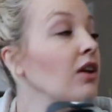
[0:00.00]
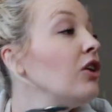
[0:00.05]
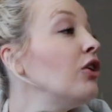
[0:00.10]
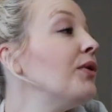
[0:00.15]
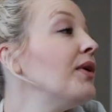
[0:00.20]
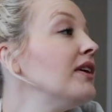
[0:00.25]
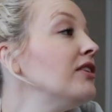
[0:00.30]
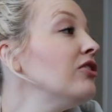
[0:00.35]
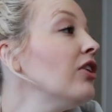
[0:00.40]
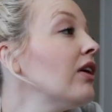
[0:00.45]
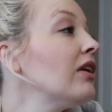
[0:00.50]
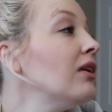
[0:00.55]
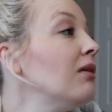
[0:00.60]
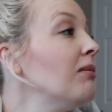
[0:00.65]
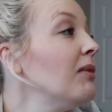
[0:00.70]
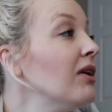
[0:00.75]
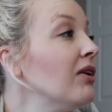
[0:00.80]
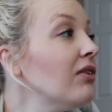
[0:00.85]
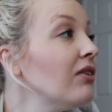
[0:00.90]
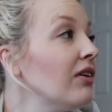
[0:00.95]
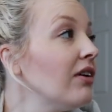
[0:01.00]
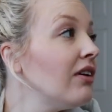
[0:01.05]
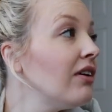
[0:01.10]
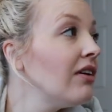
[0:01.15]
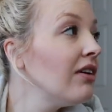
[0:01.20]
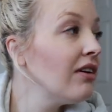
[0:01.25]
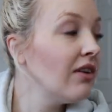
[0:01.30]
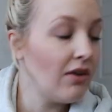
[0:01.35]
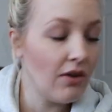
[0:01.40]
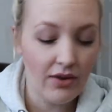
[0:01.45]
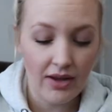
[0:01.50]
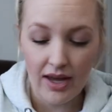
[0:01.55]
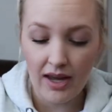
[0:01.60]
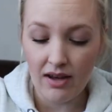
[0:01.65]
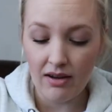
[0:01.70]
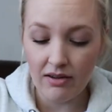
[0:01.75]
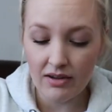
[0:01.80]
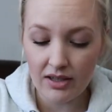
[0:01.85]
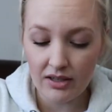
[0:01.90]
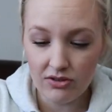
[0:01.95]
You want chocolate milk?
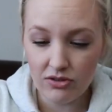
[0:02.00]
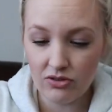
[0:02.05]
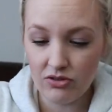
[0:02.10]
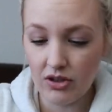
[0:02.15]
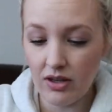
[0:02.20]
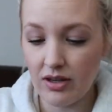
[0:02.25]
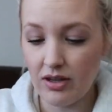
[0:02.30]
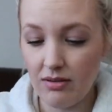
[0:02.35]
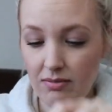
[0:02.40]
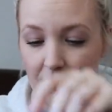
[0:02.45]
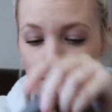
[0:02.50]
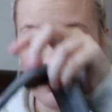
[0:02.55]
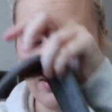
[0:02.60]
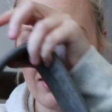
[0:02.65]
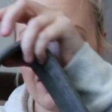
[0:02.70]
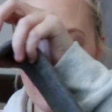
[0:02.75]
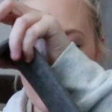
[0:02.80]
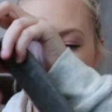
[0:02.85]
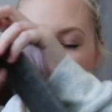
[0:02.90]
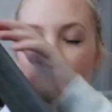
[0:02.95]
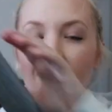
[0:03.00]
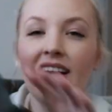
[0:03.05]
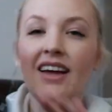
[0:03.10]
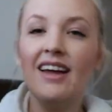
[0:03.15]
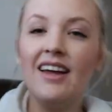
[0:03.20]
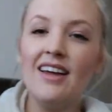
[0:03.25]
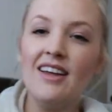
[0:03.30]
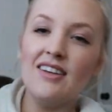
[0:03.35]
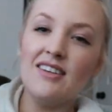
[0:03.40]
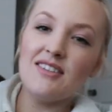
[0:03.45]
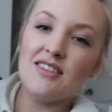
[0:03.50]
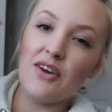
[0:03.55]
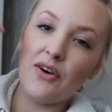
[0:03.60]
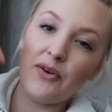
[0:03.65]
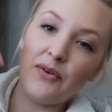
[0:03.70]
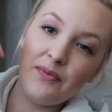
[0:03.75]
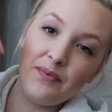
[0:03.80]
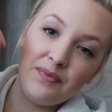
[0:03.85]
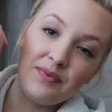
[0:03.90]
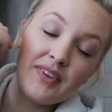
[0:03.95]
Okay, I'll get you chocolate milk.
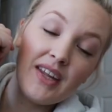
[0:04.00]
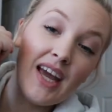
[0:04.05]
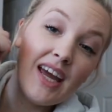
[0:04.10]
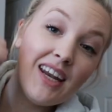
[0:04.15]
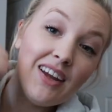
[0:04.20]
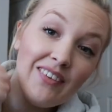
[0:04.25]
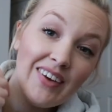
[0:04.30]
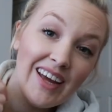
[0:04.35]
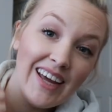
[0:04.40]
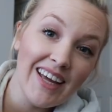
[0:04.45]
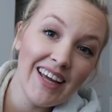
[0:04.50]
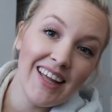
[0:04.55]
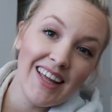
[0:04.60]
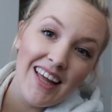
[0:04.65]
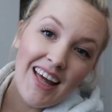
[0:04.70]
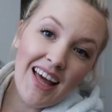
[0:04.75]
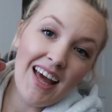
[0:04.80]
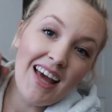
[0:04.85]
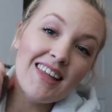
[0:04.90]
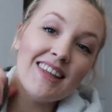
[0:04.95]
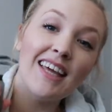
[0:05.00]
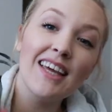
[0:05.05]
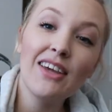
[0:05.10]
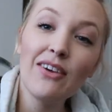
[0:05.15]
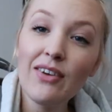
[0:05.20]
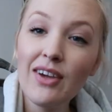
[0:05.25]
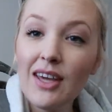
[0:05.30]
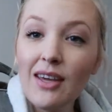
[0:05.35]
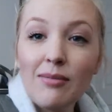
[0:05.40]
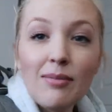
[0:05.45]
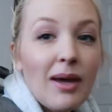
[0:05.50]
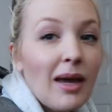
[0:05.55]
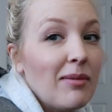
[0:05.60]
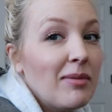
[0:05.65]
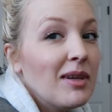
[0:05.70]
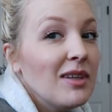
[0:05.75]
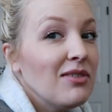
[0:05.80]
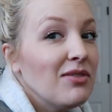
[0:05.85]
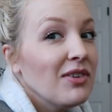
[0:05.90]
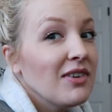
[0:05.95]
So anyway, thank you Kea
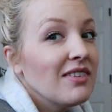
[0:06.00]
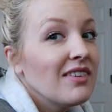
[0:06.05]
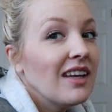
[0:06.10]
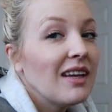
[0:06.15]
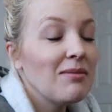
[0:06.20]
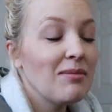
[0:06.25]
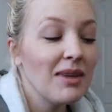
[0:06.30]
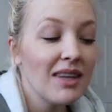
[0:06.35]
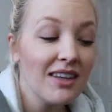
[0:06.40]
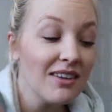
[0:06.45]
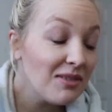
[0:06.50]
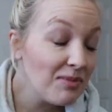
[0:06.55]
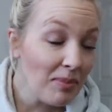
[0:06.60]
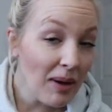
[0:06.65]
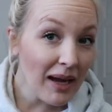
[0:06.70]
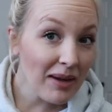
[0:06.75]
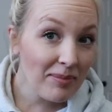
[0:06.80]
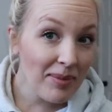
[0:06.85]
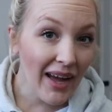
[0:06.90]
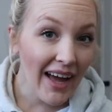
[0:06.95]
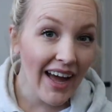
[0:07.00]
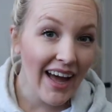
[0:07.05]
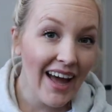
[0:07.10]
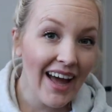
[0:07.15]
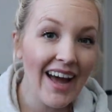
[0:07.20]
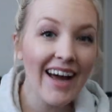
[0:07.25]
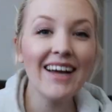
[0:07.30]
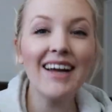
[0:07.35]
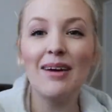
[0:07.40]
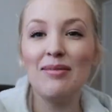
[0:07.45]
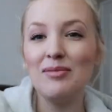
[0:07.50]
Babies for sending me this backpack.